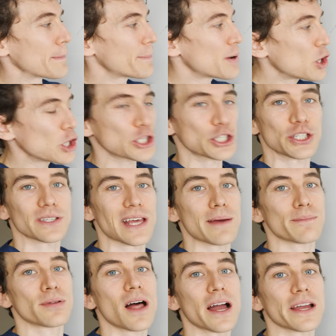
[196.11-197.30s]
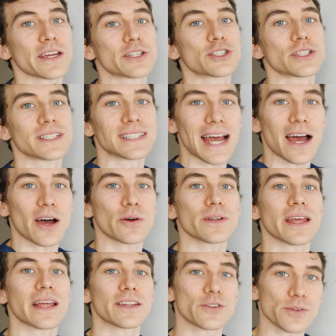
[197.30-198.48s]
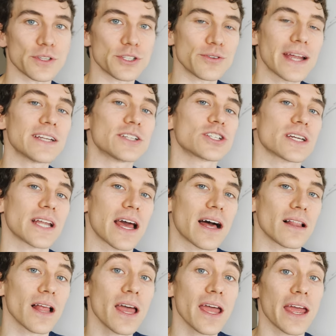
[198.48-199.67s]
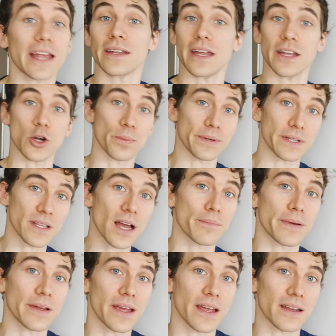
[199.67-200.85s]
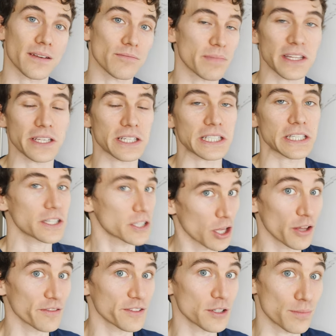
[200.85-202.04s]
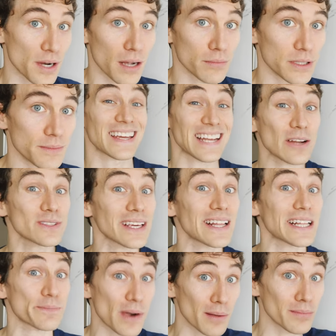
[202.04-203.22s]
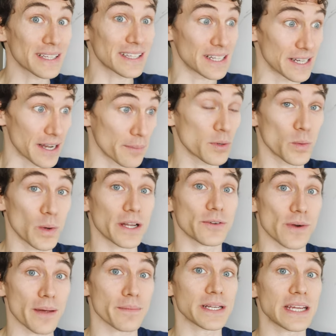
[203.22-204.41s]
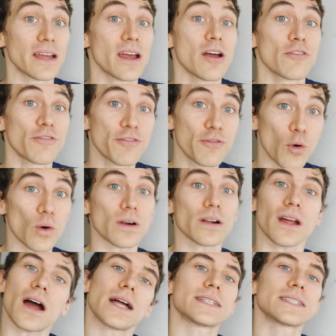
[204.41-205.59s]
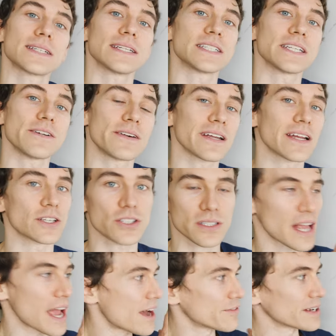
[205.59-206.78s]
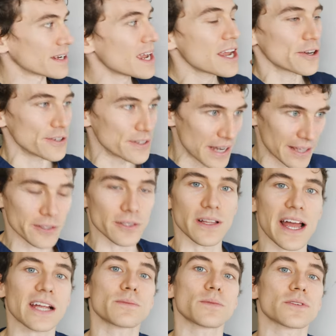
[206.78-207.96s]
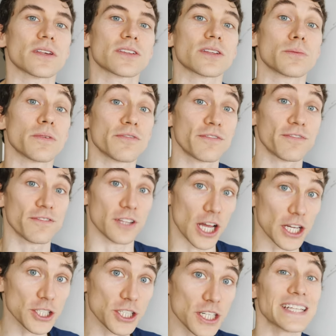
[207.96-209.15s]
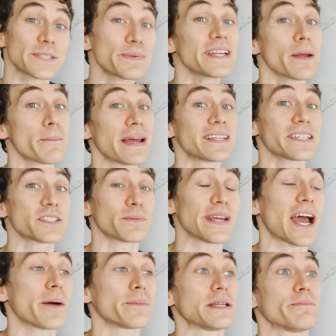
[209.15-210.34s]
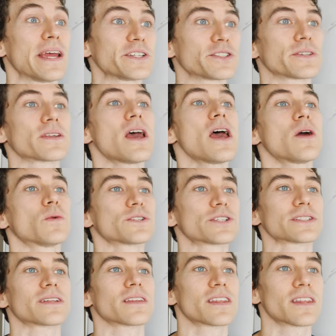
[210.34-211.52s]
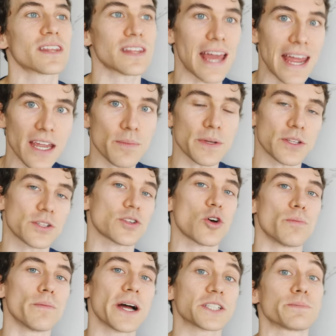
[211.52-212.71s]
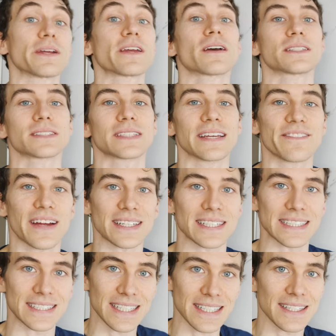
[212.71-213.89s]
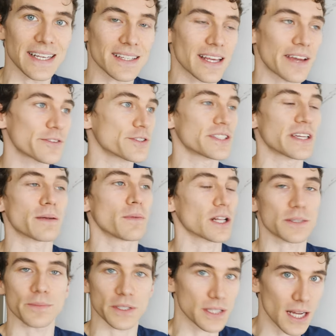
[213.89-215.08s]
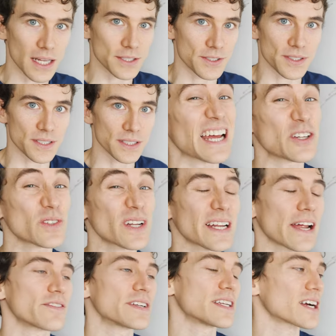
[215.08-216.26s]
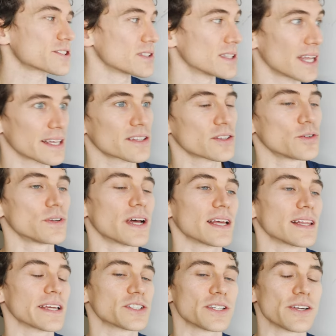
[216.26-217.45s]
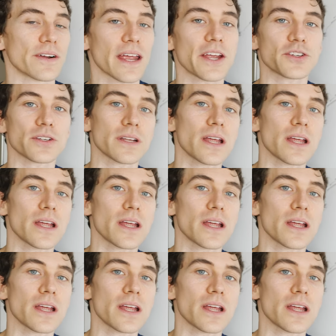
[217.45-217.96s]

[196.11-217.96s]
push that blockage down and through the drainage canal, and it opens up and basically solves your problem. And I would say that's probably the #1 remedy for constant tearing, is just having your nasolacrimal system flushed. It's pretty amazing to me how many patients will just thank me so much because they finally did this after seeing multiple doctors. I know not every doctor likes to do dilation irrigation,